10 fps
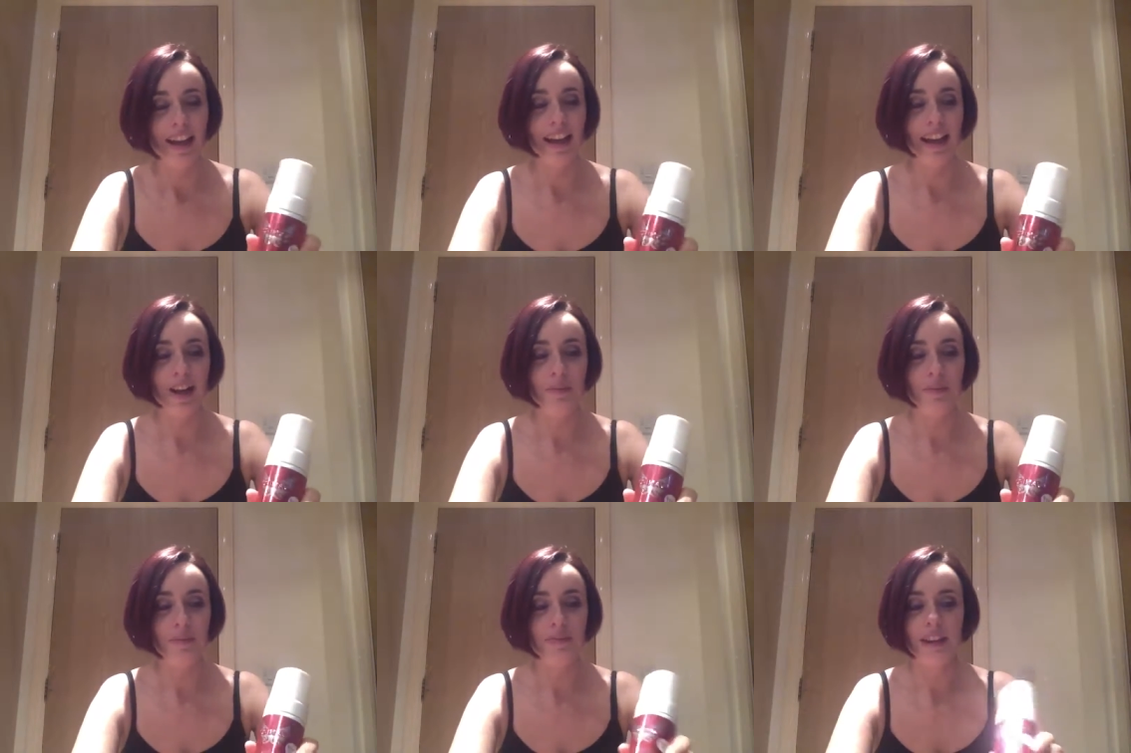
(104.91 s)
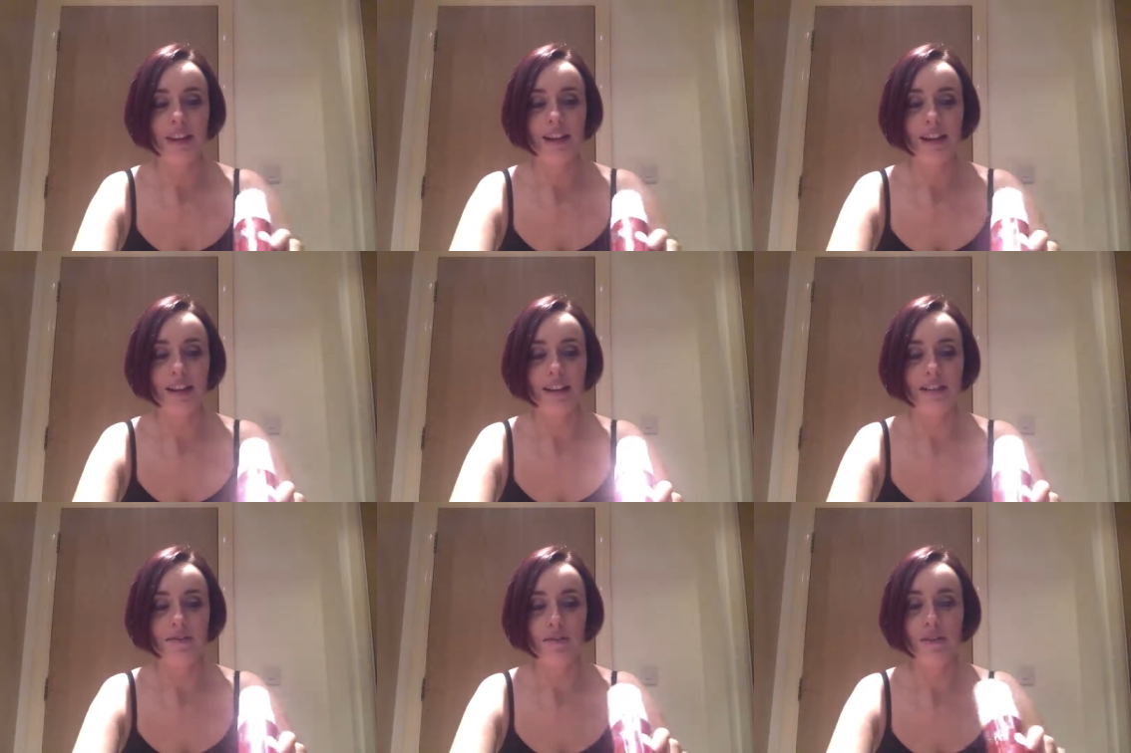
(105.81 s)

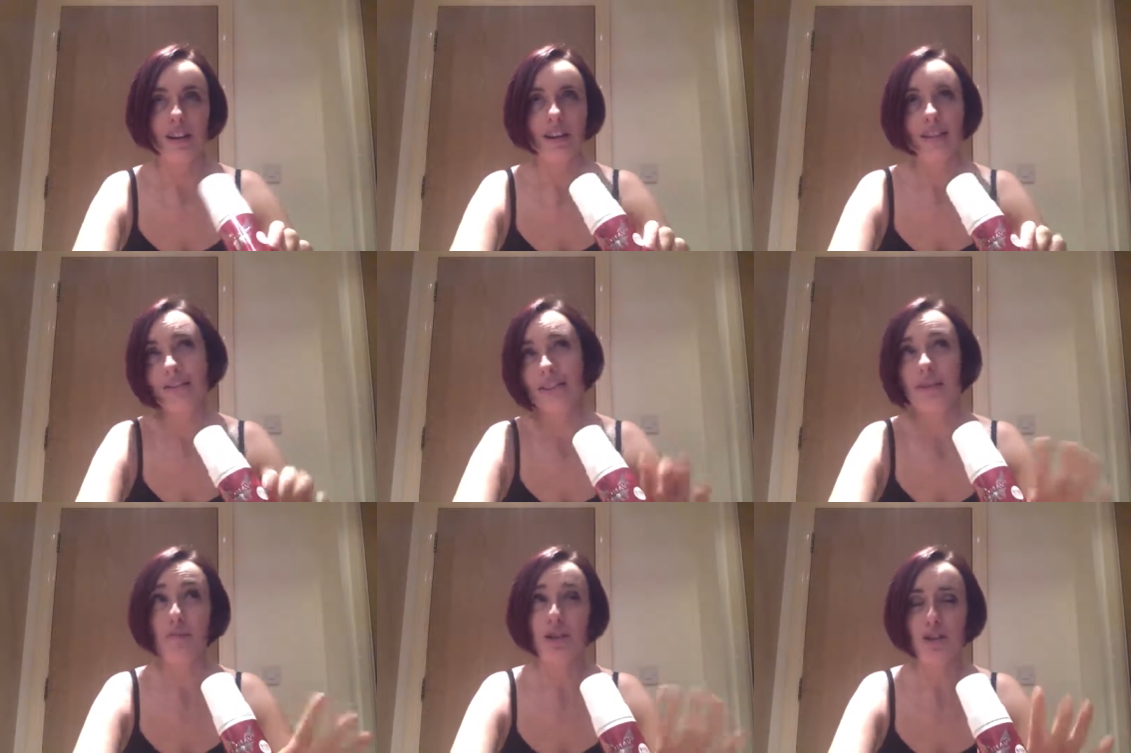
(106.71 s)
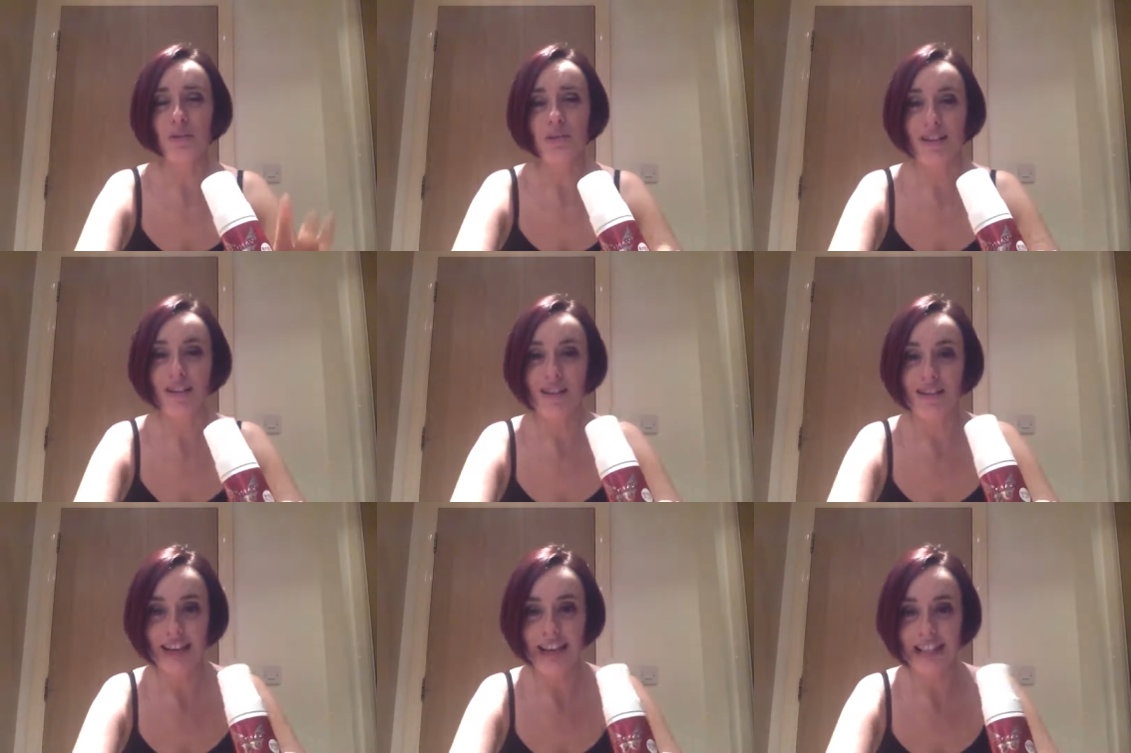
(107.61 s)
for a kind of medium to dark
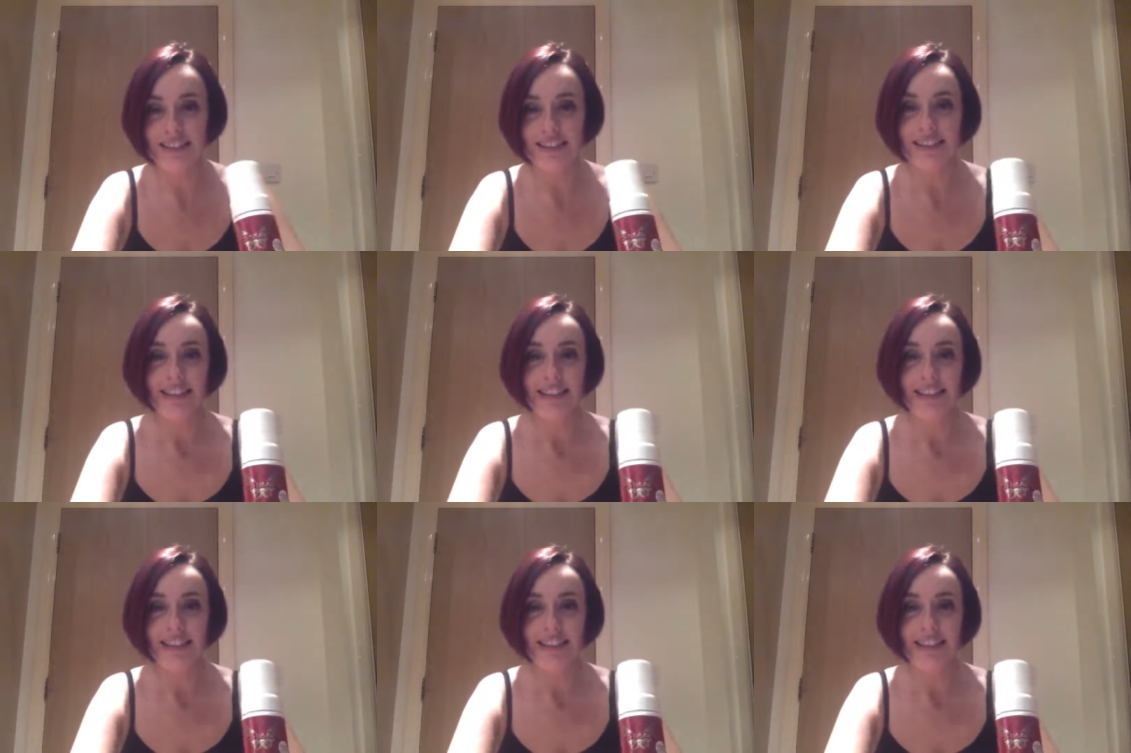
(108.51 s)
tan,